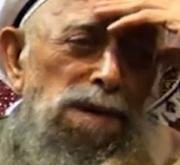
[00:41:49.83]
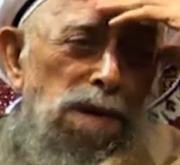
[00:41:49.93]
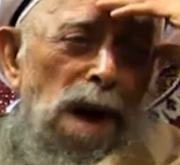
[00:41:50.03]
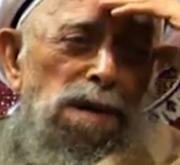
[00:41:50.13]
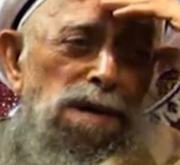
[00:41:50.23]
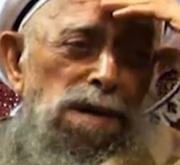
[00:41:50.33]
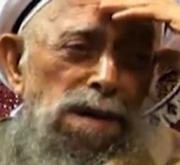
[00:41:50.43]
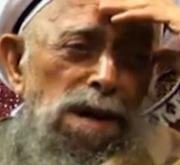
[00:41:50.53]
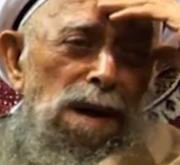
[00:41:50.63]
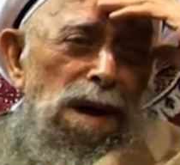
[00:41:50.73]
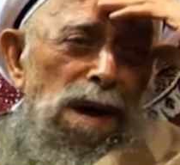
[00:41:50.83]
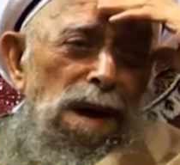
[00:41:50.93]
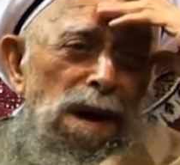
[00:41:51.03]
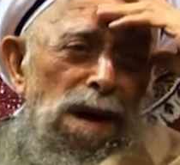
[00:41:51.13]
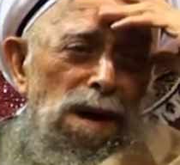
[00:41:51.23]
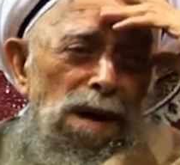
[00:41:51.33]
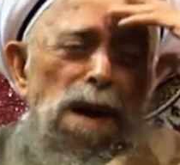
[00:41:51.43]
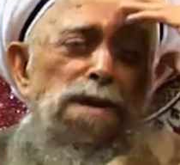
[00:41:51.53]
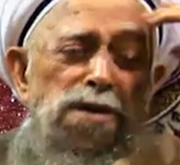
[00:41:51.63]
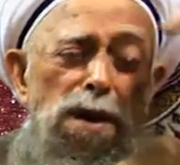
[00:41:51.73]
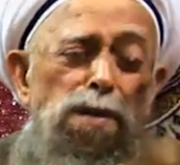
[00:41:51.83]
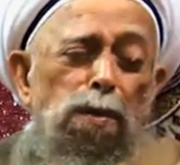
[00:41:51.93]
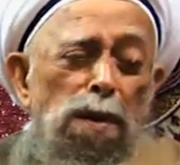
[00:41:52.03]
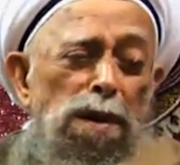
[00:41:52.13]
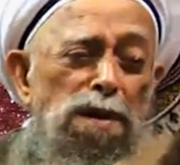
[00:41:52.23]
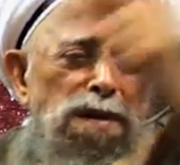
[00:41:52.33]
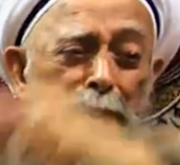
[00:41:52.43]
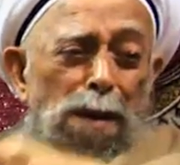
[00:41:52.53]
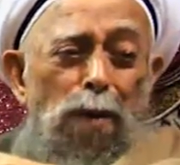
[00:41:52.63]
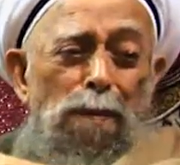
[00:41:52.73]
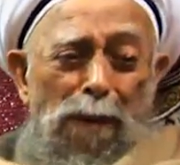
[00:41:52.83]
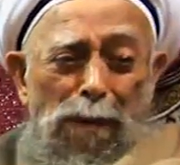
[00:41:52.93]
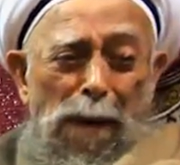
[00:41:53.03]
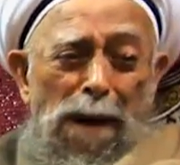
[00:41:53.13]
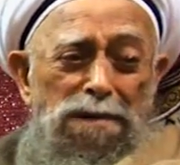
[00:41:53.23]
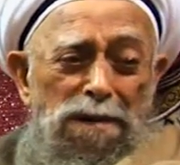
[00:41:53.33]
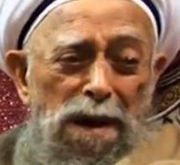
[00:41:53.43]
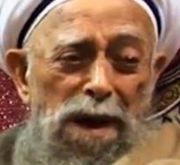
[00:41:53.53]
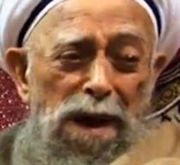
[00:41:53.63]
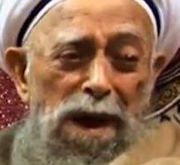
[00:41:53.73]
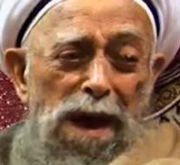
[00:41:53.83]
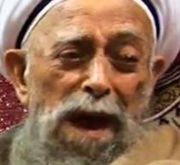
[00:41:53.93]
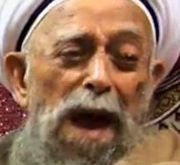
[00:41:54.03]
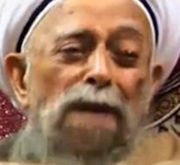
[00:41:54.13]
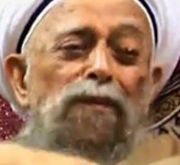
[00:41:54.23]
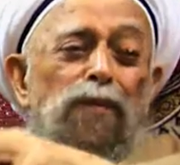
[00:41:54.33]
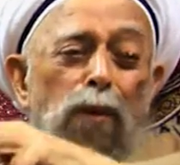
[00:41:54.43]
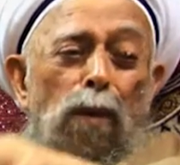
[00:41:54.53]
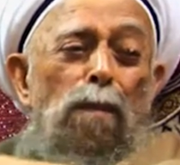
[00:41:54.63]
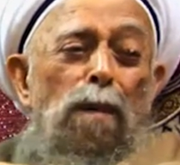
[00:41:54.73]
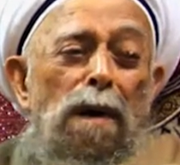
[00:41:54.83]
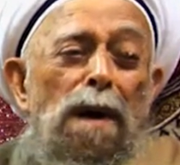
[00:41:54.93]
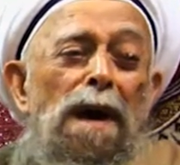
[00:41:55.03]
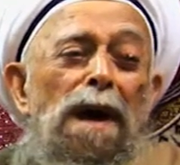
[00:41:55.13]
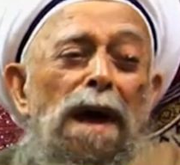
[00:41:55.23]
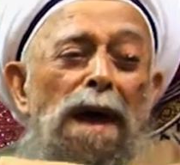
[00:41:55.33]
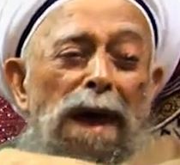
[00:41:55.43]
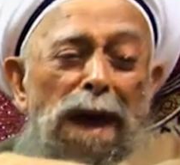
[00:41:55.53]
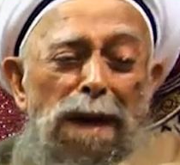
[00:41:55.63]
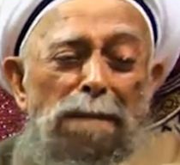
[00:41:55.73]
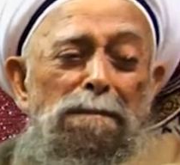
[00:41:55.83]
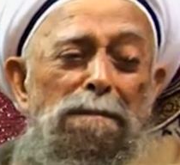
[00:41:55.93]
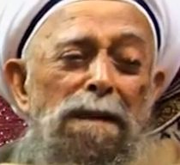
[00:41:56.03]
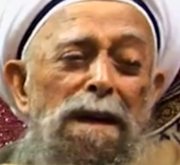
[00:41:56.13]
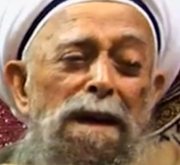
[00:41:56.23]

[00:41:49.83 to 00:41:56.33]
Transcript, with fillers: just reaching to the seed of prophets, and from him,